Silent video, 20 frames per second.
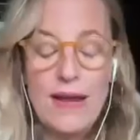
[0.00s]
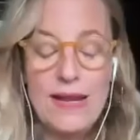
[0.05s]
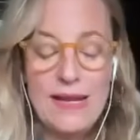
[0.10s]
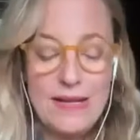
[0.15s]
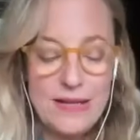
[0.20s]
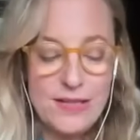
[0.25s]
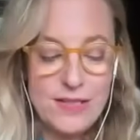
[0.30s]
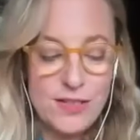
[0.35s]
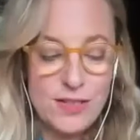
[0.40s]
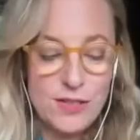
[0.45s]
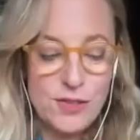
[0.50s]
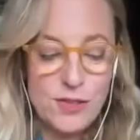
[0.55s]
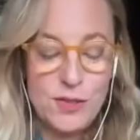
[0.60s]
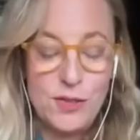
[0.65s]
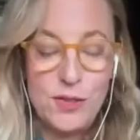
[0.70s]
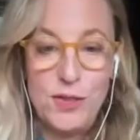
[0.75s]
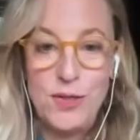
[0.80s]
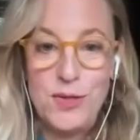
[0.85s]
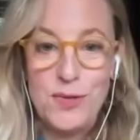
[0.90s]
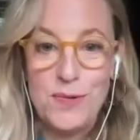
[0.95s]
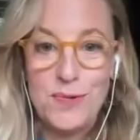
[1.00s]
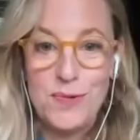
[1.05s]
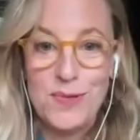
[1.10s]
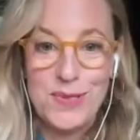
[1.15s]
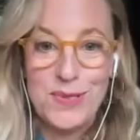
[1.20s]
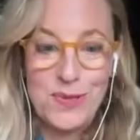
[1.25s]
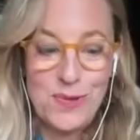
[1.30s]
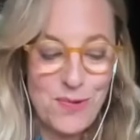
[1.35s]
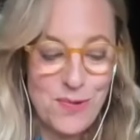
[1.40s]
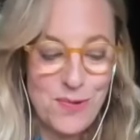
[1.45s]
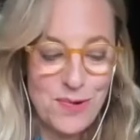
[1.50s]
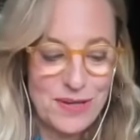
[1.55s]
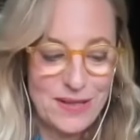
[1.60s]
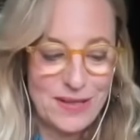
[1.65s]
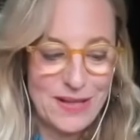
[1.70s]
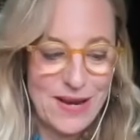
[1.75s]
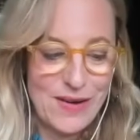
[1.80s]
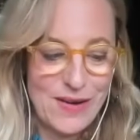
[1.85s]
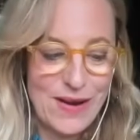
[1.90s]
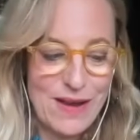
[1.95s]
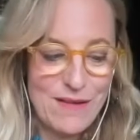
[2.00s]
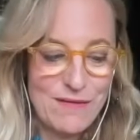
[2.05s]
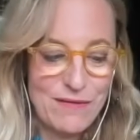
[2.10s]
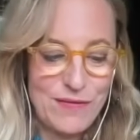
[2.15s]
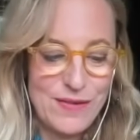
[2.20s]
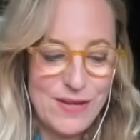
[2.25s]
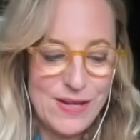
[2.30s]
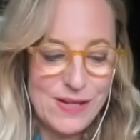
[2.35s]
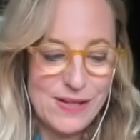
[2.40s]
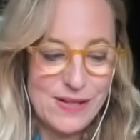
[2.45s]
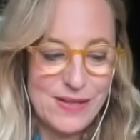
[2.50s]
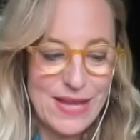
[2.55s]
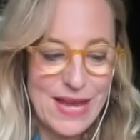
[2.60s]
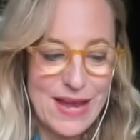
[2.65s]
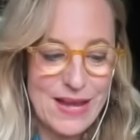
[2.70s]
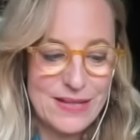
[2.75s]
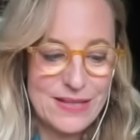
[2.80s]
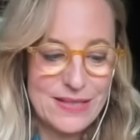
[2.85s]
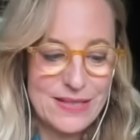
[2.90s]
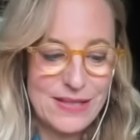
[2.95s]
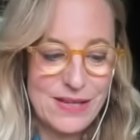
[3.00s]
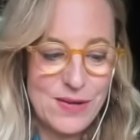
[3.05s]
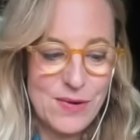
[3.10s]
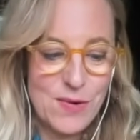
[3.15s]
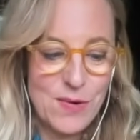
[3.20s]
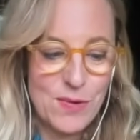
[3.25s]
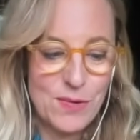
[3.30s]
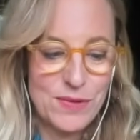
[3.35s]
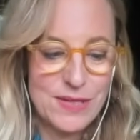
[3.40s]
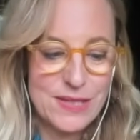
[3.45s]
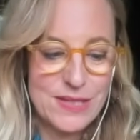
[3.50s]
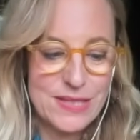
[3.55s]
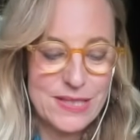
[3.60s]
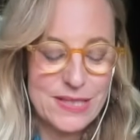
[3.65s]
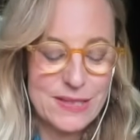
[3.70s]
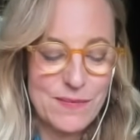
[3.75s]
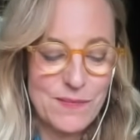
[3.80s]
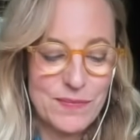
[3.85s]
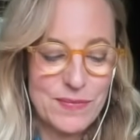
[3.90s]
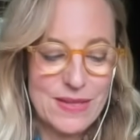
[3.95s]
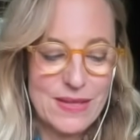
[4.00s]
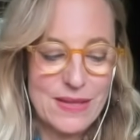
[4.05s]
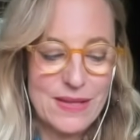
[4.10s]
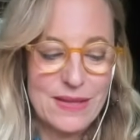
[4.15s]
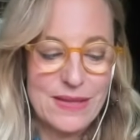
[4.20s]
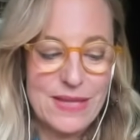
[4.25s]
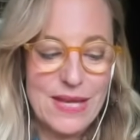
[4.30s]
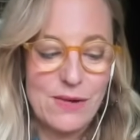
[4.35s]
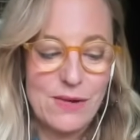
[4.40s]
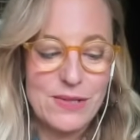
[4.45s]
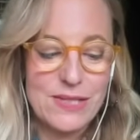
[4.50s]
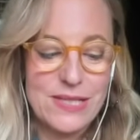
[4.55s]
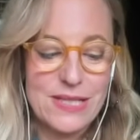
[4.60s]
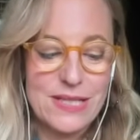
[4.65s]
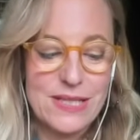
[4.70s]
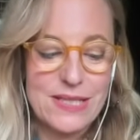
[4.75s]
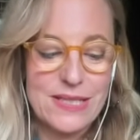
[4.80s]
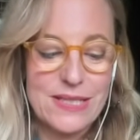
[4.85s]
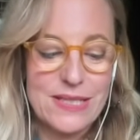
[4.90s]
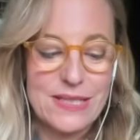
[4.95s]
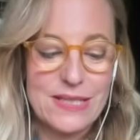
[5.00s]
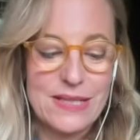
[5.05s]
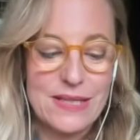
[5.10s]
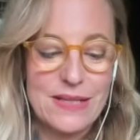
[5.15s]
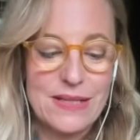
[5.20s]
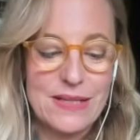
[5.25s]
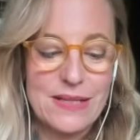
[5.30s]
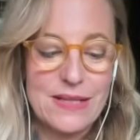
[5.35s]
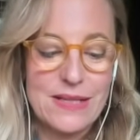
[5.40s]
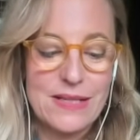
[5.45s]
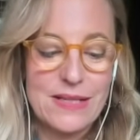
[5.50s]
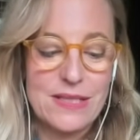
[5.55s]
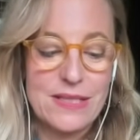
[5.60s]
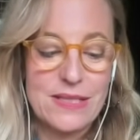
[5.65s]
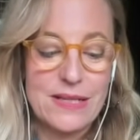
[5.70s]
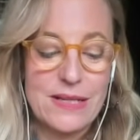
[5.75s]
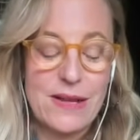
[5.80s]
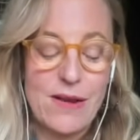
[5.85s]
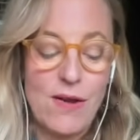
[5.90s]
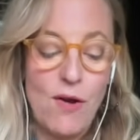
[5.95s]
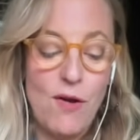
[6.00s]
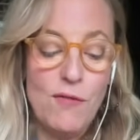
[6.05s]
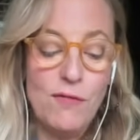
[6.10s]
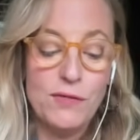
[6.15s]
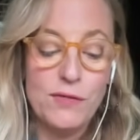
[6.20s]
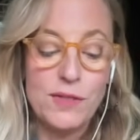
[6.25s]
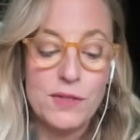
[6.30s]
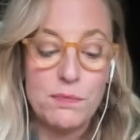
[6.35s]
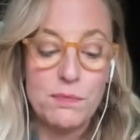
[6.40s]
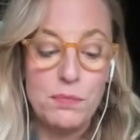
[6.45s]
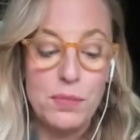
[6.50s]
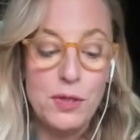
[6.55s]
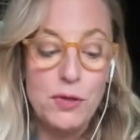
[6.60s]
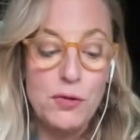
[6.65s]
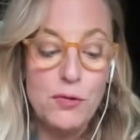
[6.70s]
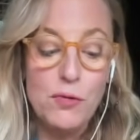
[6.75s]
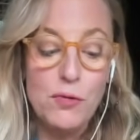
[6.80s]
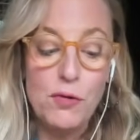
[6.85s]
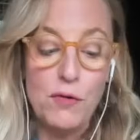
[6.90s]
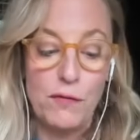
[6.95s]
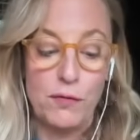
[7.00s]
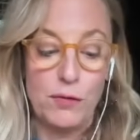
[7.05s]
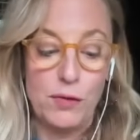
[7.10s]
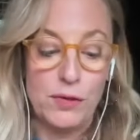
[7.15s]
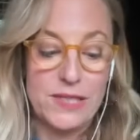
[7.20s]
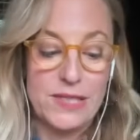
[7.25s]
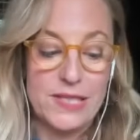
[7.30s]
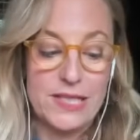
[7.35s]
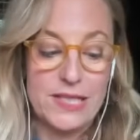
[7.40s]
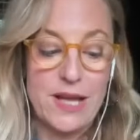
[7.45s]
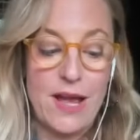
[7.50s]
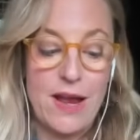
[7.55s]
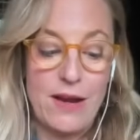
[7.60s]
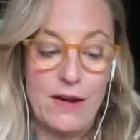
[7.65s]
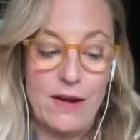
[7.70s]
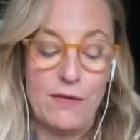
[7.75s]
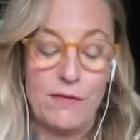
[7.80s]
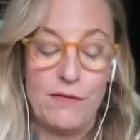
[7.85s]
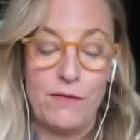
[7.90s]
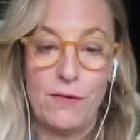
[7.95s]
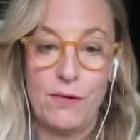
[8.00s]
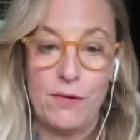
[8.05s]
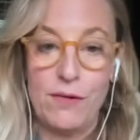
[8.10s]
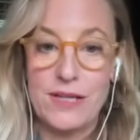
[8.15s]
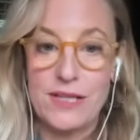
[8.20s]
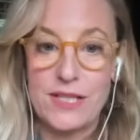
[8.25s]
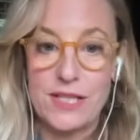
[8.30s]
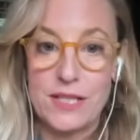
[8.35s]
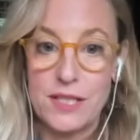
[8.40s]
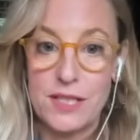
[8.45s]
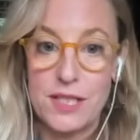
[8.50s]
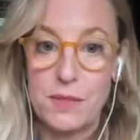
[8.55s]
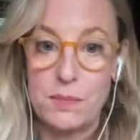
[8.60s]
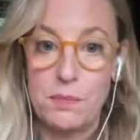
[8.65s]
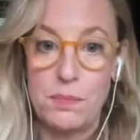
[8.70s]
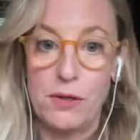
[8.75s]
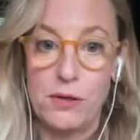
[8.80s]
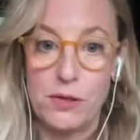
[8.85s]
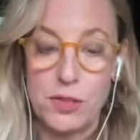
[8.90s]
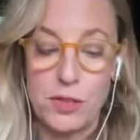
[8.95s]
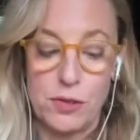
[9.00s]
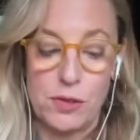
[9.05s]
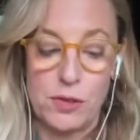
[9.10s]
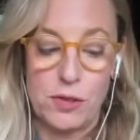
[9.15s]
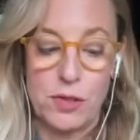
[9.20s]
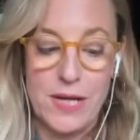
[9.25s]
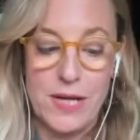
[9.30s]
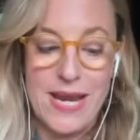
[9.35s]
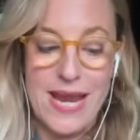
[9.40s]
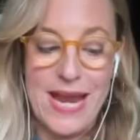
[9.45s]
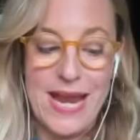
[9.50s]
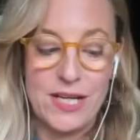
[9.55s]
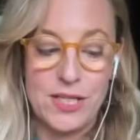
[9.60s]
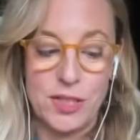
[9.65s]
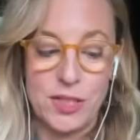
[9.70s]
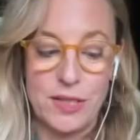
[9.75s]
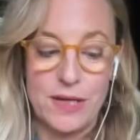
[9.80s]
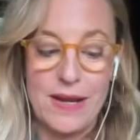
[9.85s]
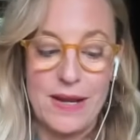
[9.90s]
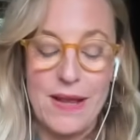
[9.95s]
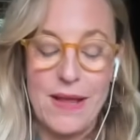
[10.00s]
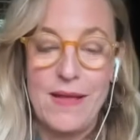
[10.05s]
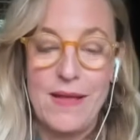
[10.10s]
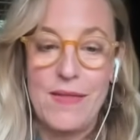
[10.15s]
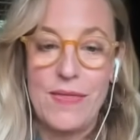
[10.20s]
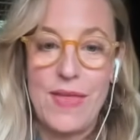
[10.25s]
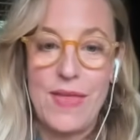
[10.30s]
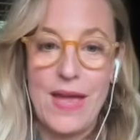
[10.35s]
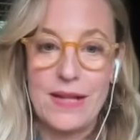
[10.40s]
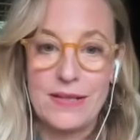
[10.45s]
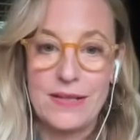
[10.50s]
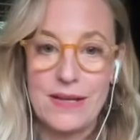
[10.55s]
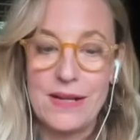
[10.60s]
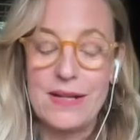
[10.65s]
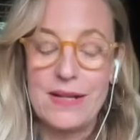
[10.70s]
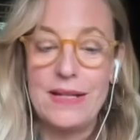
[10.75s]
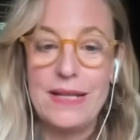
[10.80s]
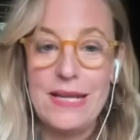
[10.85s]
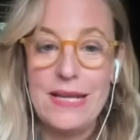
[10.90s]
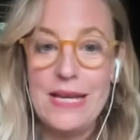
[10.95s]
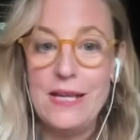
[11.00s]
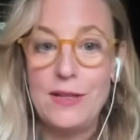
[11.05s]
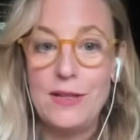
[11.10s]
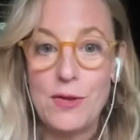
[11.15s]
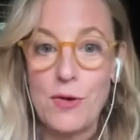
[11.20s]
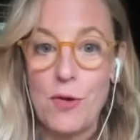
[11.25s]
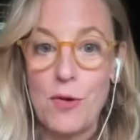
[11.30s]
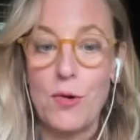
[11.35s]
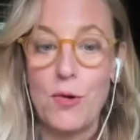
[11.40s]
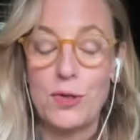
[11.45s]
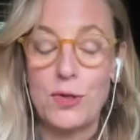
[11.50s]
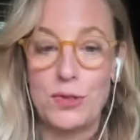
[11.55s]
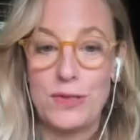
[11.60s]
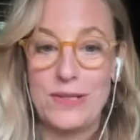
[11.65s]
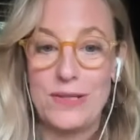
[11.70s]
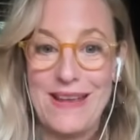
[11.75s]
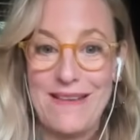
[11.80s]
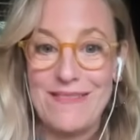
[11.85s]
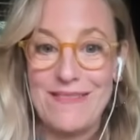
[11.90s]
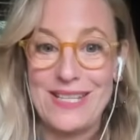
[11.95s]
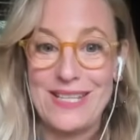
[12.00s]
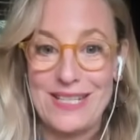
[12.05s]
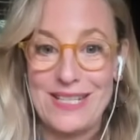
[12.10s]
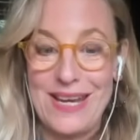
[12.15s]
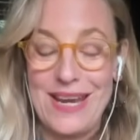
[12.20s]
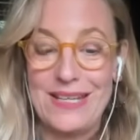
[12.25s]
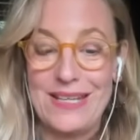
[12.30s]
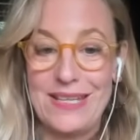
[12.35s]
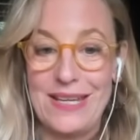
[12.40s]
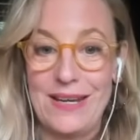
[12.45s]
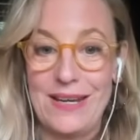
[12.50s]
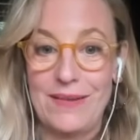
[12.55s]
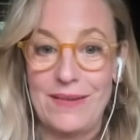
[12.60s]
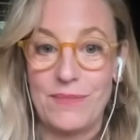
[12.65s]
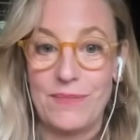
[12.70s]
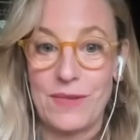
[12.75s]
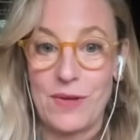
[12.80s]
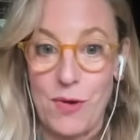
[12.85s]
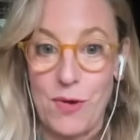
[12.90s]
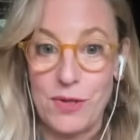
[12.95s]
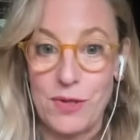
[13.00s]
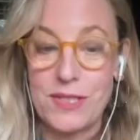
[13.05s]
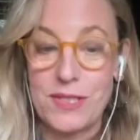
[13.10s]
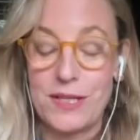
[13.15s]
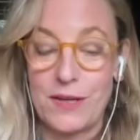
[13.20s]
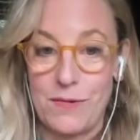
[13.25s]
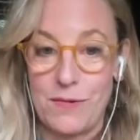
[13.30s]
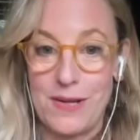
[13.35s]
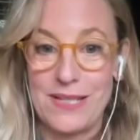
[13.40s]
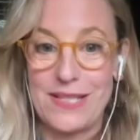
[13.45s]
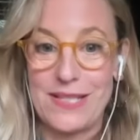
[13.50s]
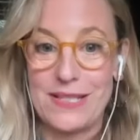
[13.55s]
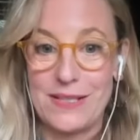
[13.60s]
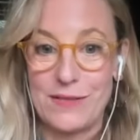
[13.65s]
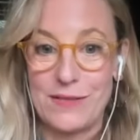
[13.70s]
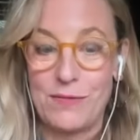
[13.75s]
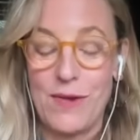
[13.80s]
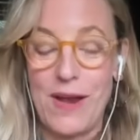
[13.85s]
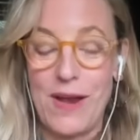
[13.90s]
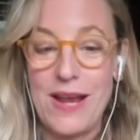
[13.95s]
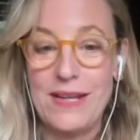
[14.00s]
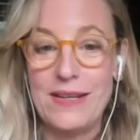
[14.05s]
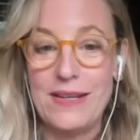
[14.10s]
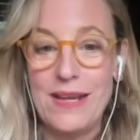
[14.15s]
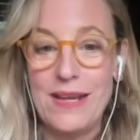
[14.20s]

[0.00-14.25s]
listen to you talk, Claire, I feel that, there is this often beautiful desire for this spiritual connection that can lead though to devastating consequences, right?